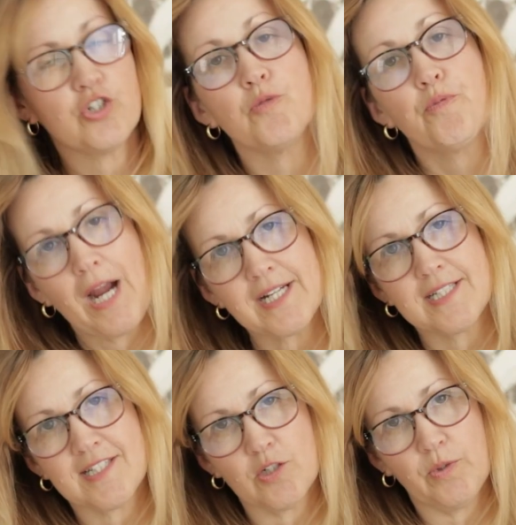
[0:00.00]
to
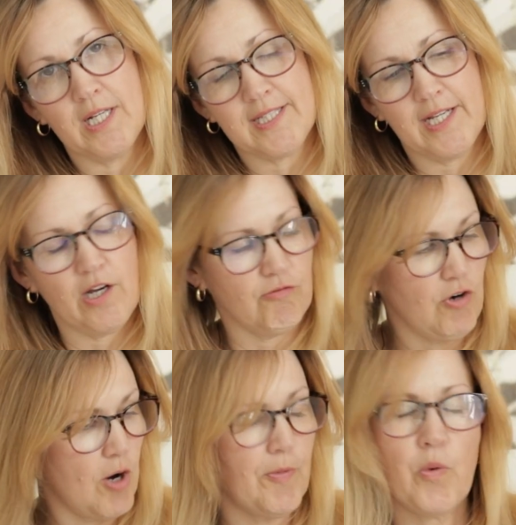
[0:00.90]
practice the words they got
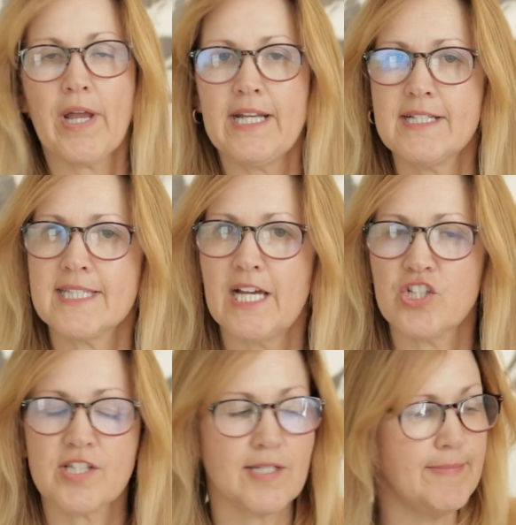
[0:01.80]
wrong. But we'll get into that
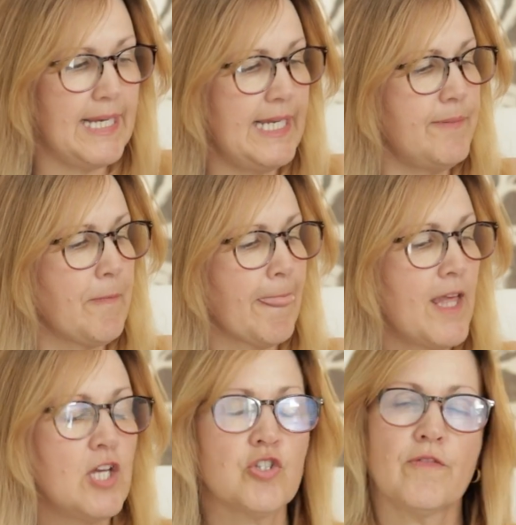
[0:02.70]
in just a minute.
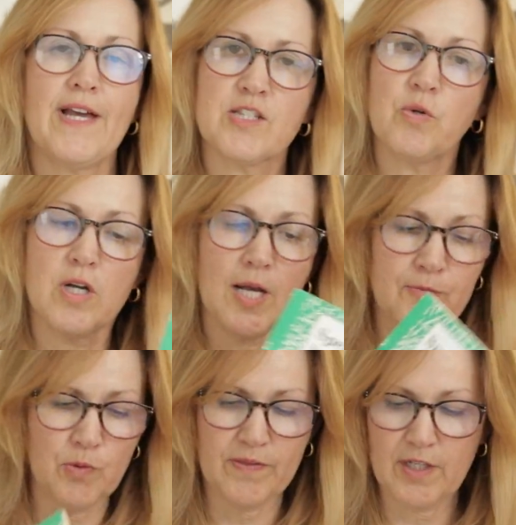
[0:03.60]
So that's what
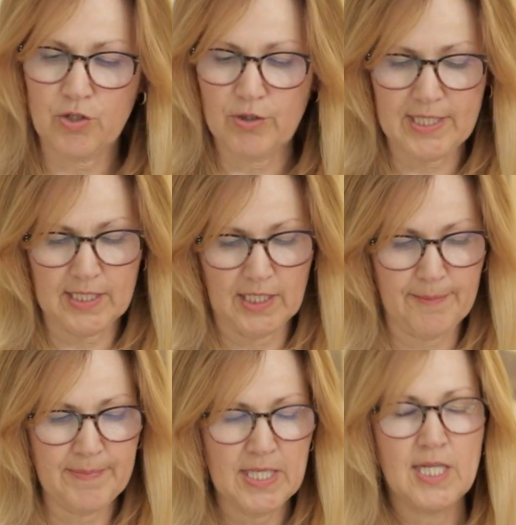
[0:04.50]
comes with the
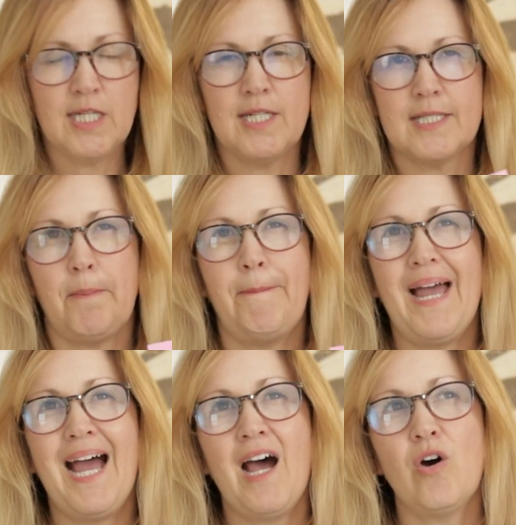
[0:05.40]
curriculum. It's
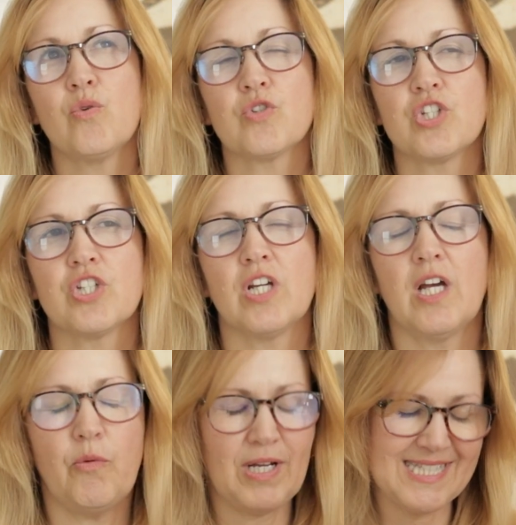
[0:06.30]
about,
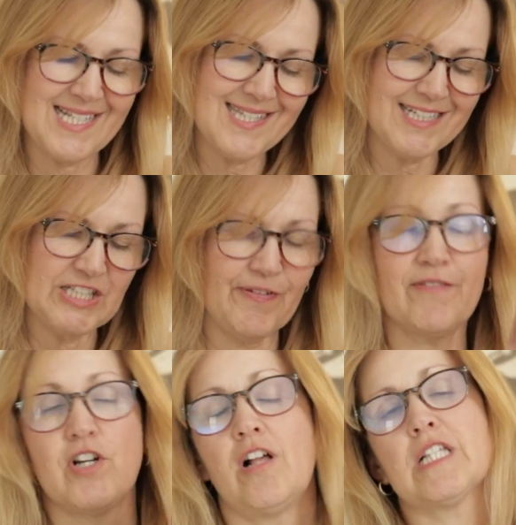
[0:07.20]
well, it says
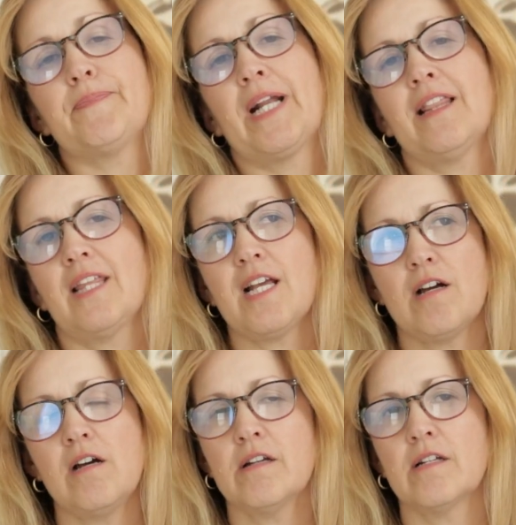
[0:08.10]
$65, but I
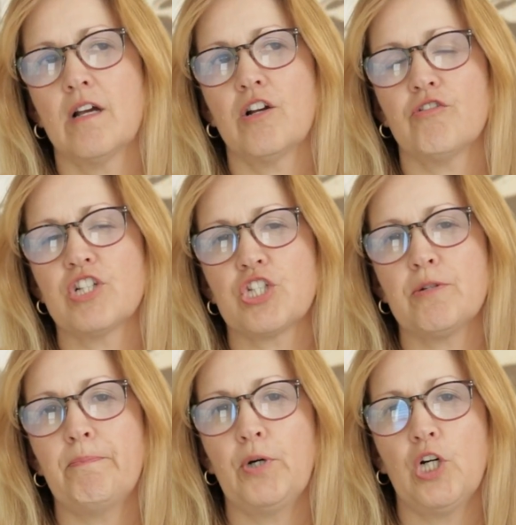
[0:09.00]
think on
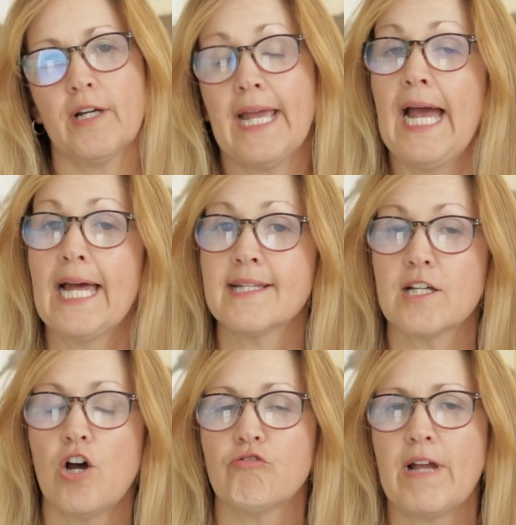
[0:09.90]
Christian Book and
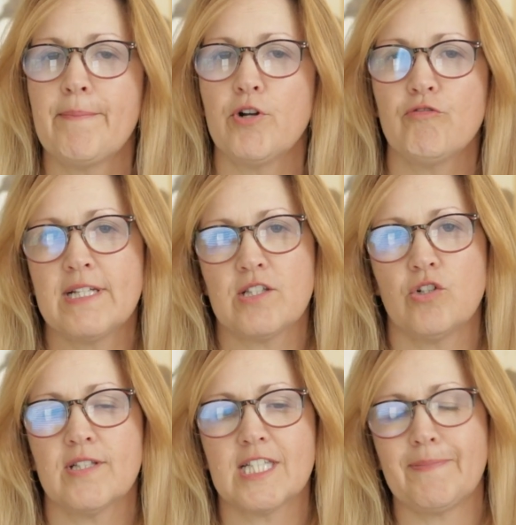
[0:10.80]
on Rainbow
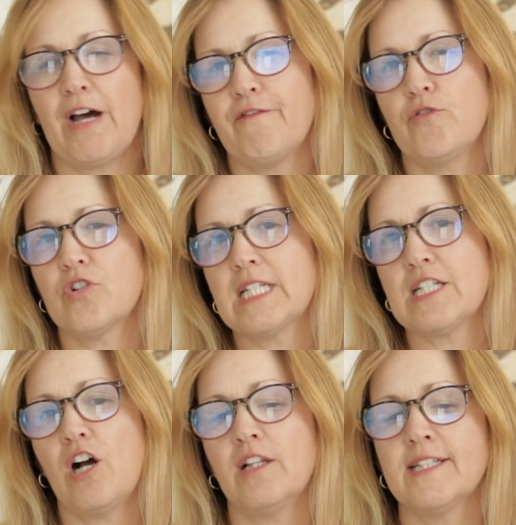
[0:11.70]
Resource, it's about
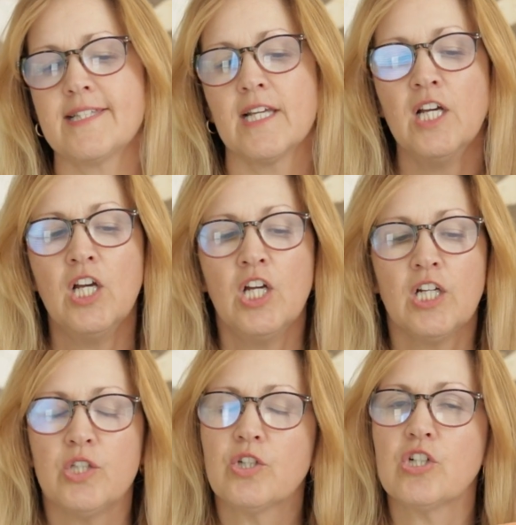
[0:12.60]
$40.
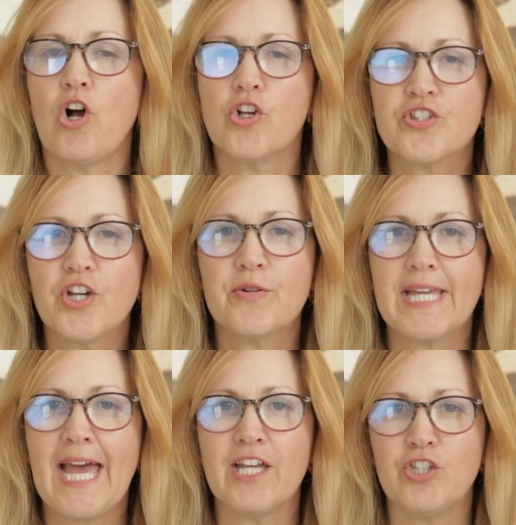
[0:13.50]
You can also
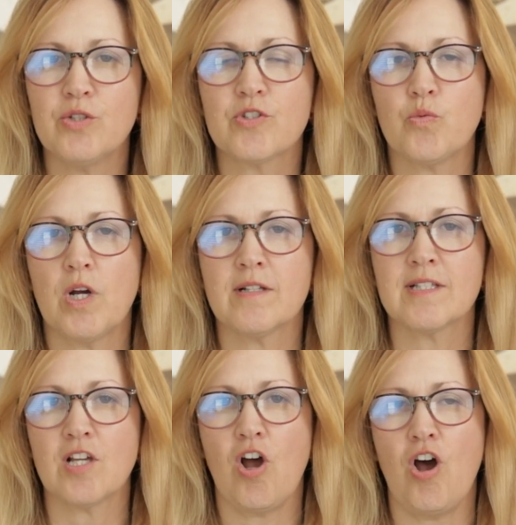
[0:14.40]
get used
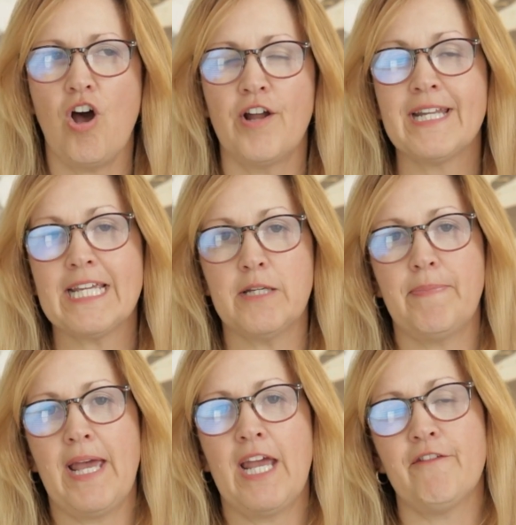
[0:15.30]
ones on
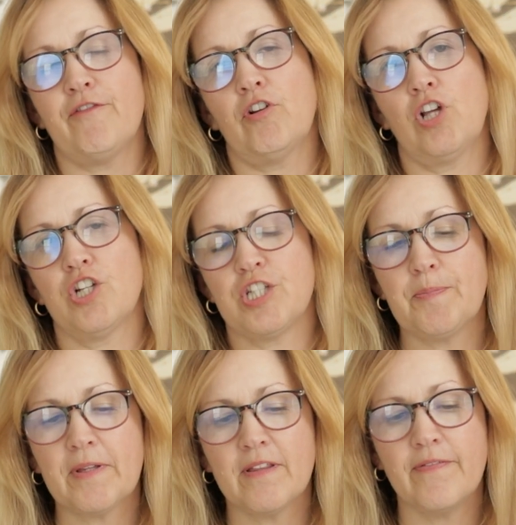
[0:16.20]
eBay for a lot
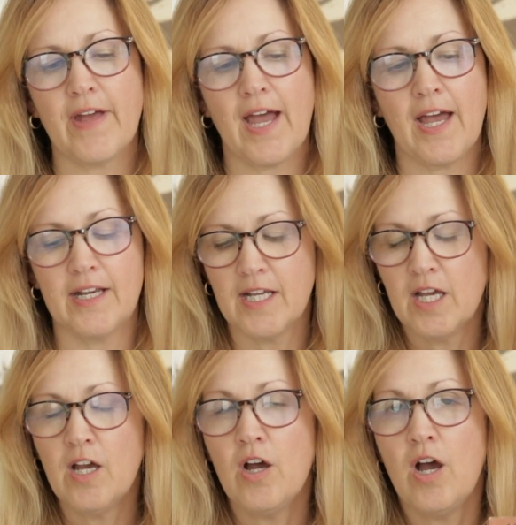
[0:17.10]
cheaper than that.
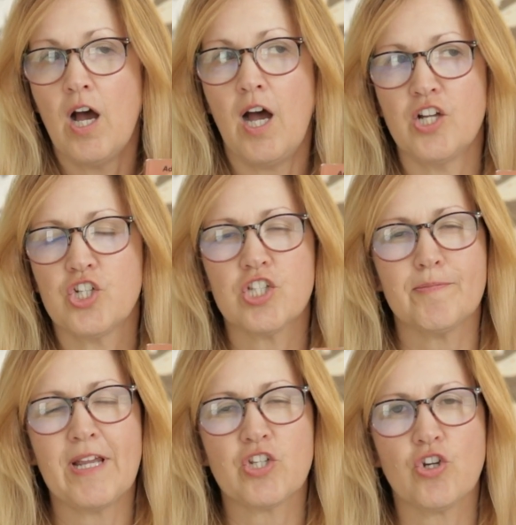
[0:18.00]
Just
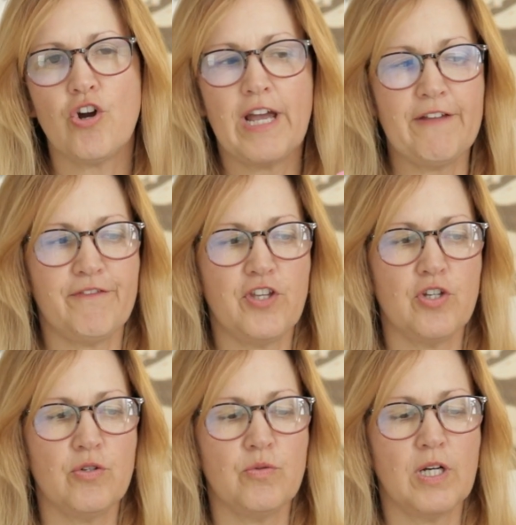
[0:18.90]
make sure if
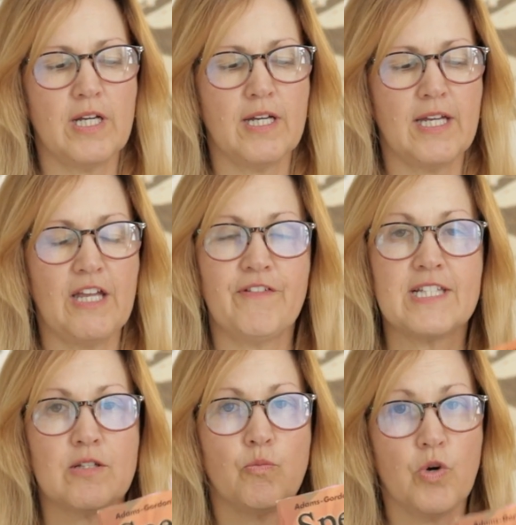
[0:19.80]

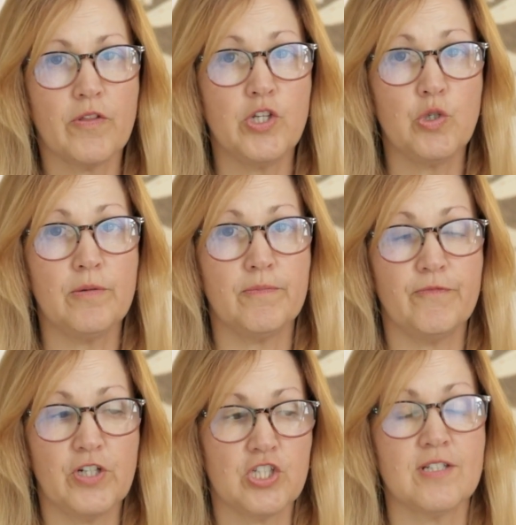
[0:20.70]
it's one of the newer
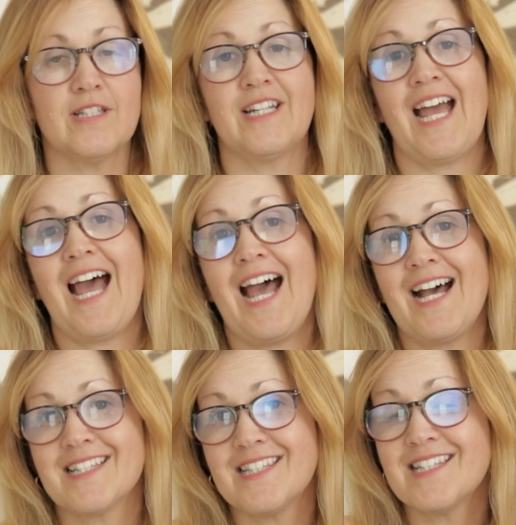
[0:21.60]
versions that it
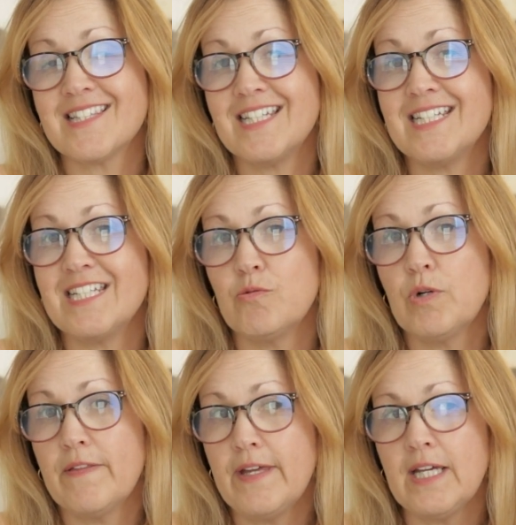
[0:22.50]
has the CD
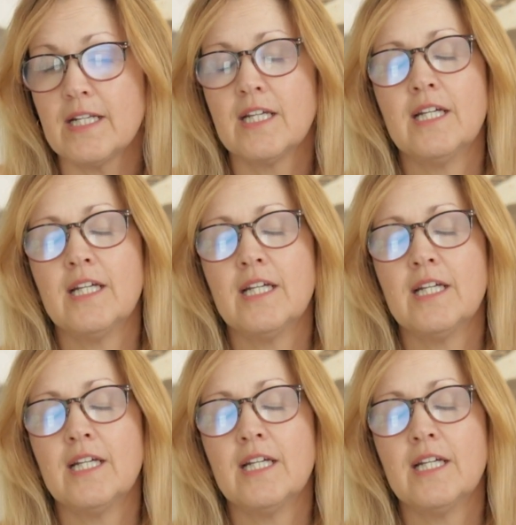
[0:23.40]
with it,